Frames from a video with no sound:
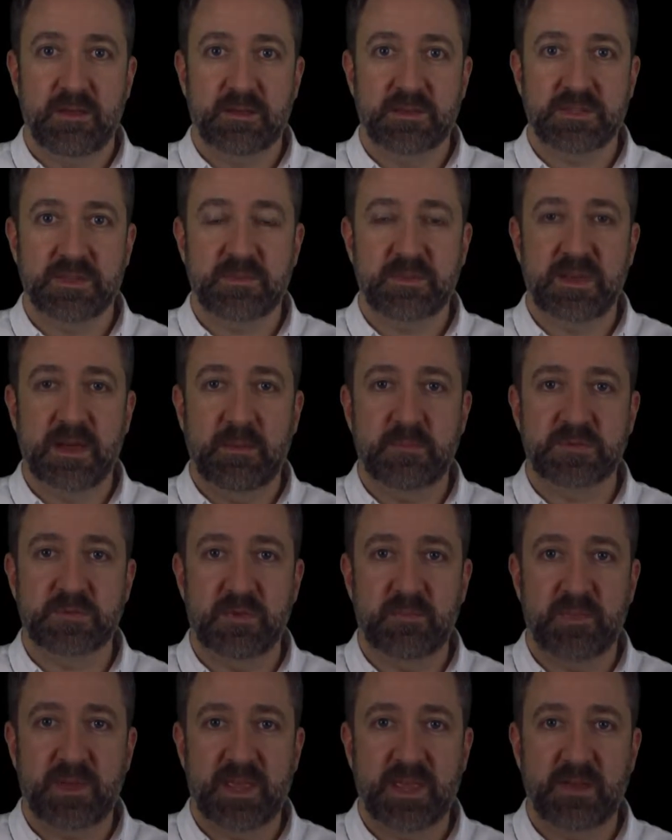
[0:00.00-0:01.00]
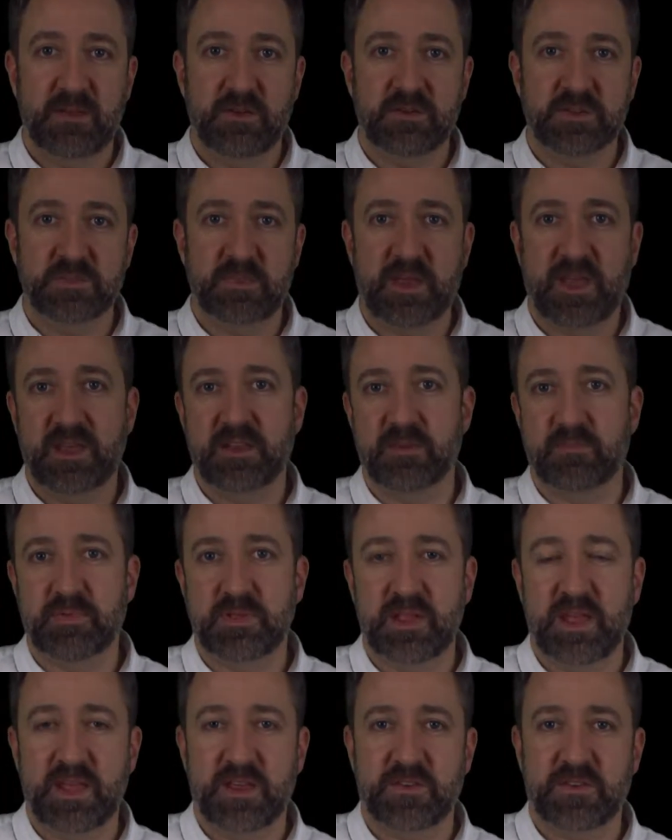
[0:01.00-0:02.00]
Sometimes when beginners begin to
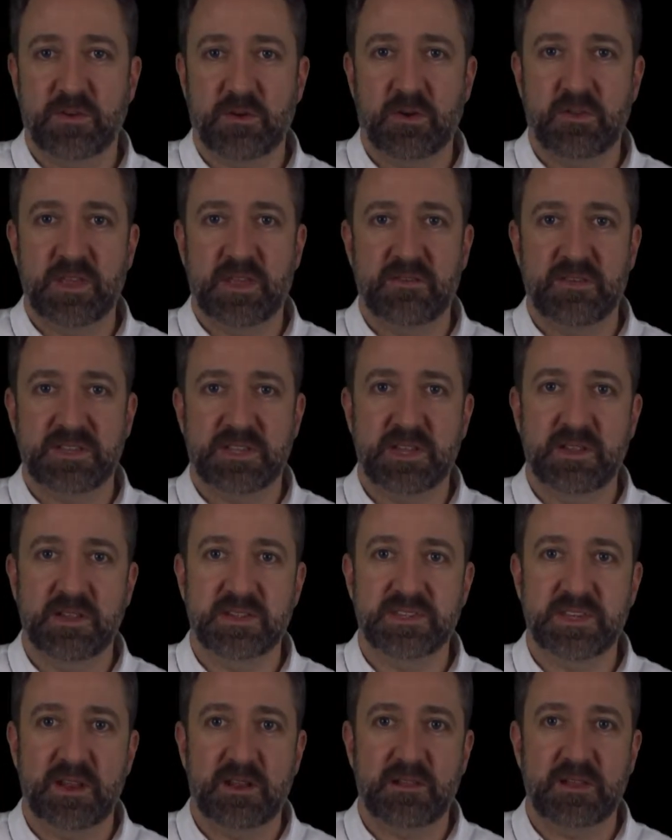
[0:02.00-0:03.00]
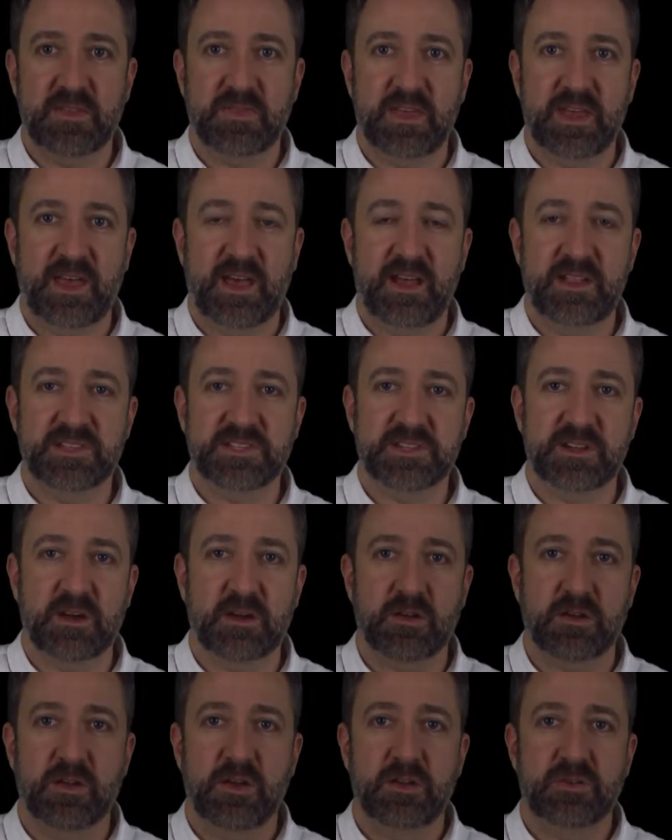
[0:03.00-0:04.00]
play guitar, they have a tendency to let the
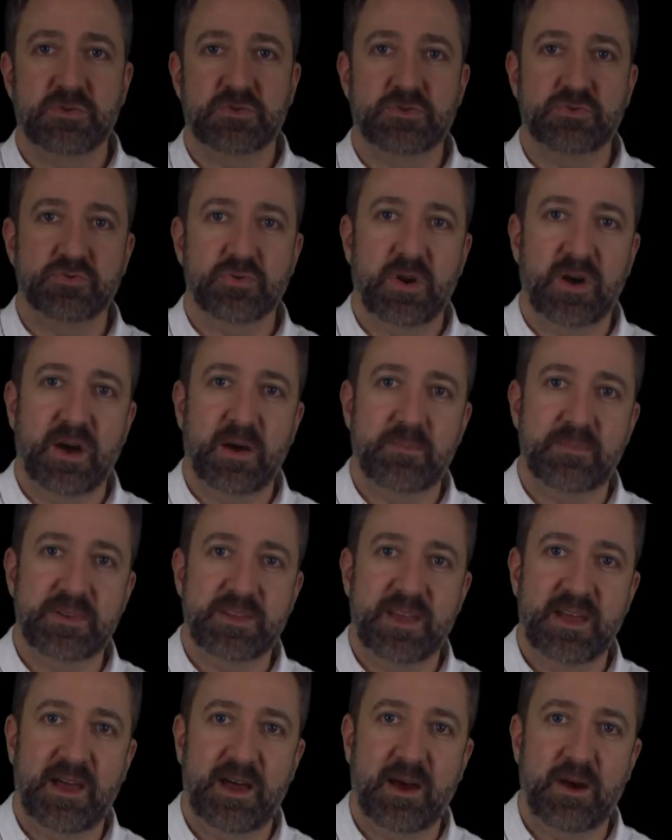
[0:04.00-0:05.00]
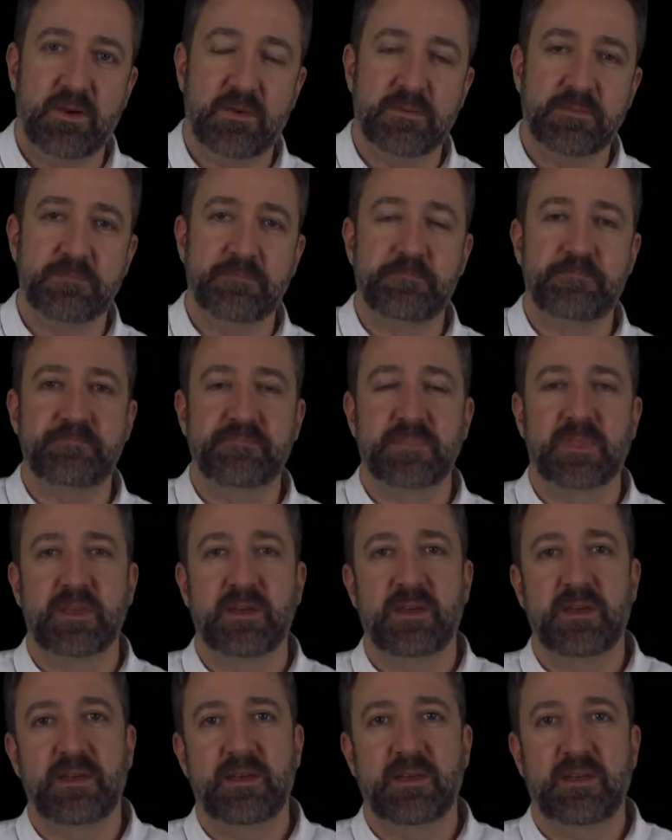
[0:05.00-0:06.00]
headstock drop down,
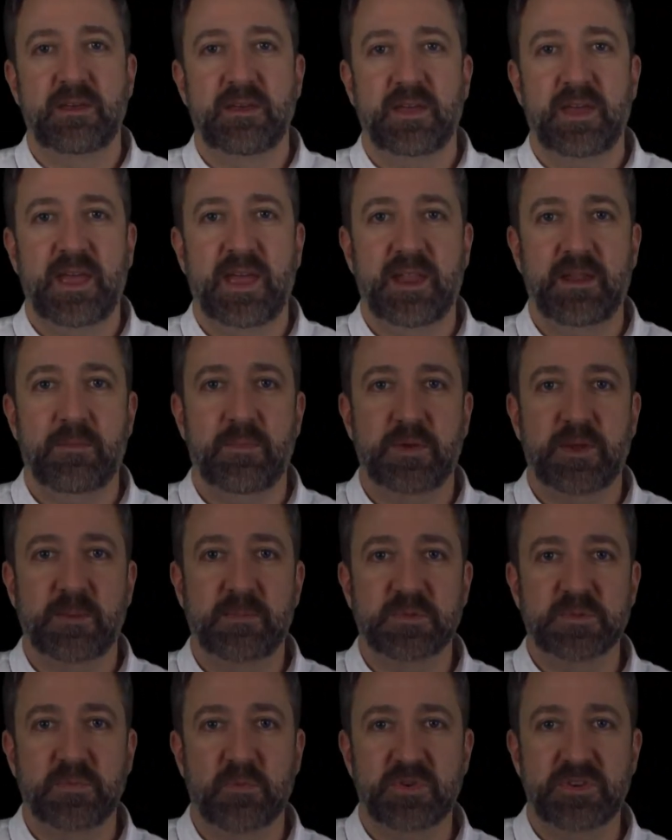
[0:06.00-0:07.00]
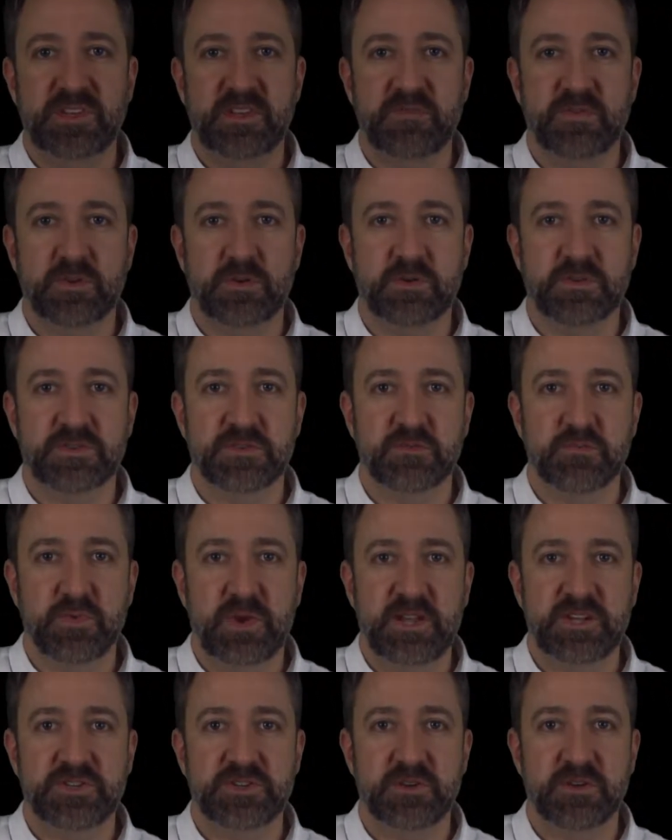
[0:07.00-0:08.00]
and it becomes more difficult to
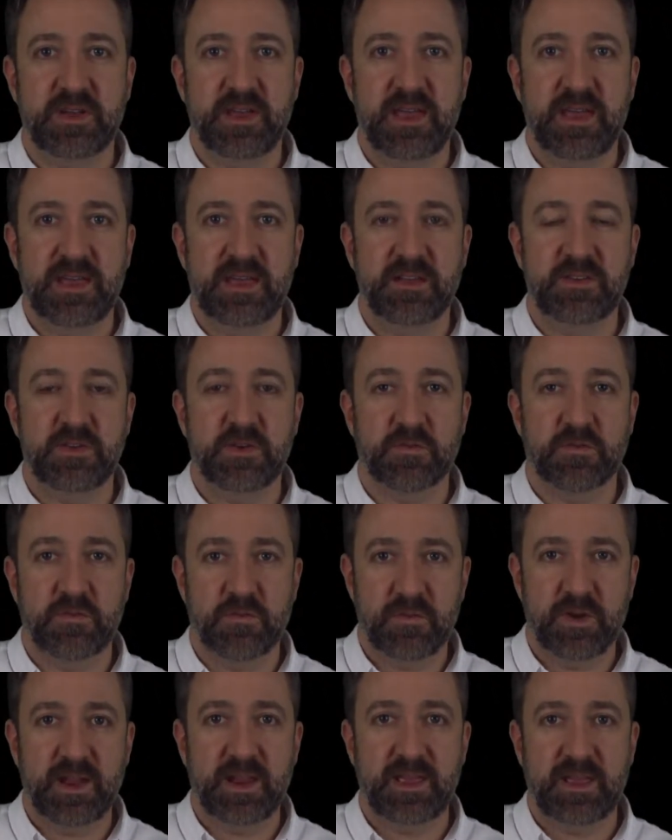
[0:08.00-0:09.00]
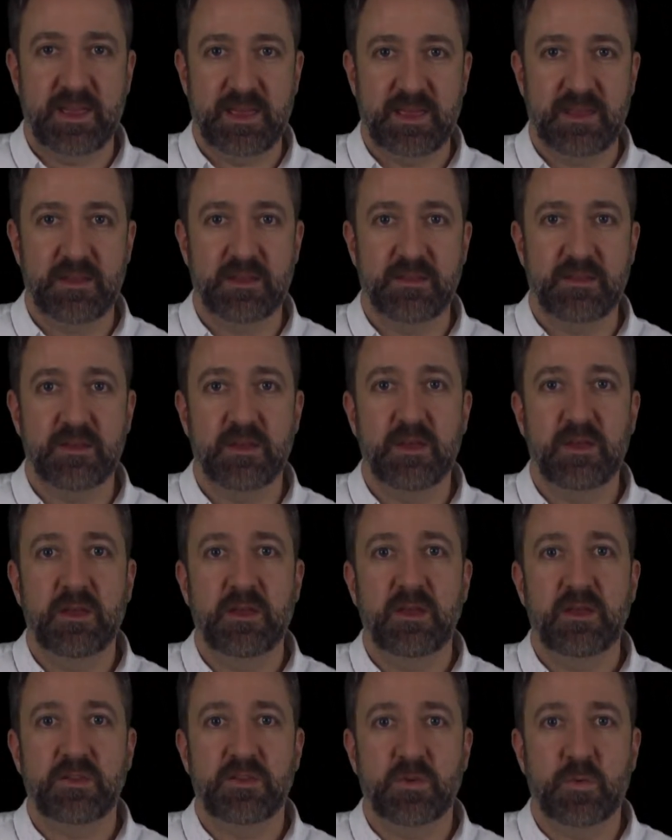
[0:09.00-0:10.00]
reach your hand, your fretting hand,
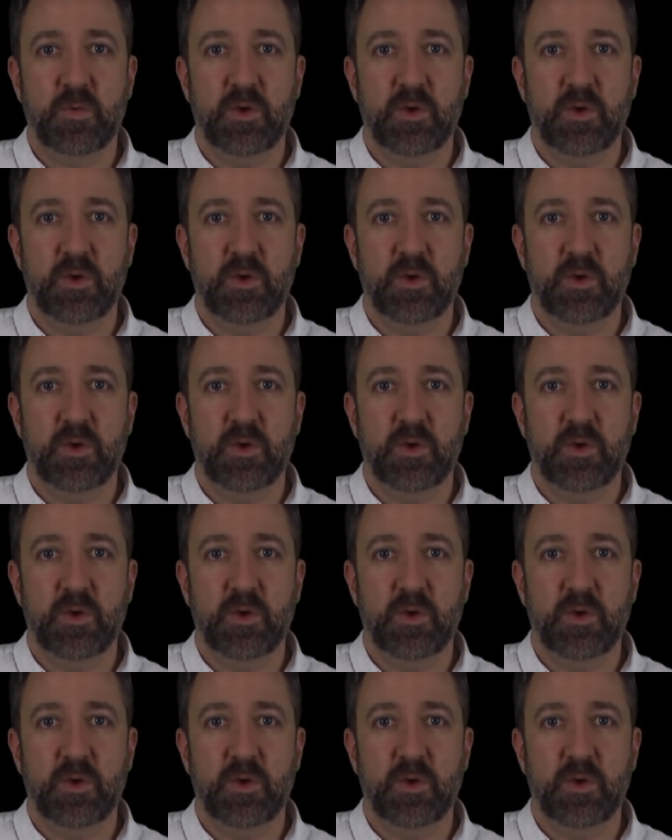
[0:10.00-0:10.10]
to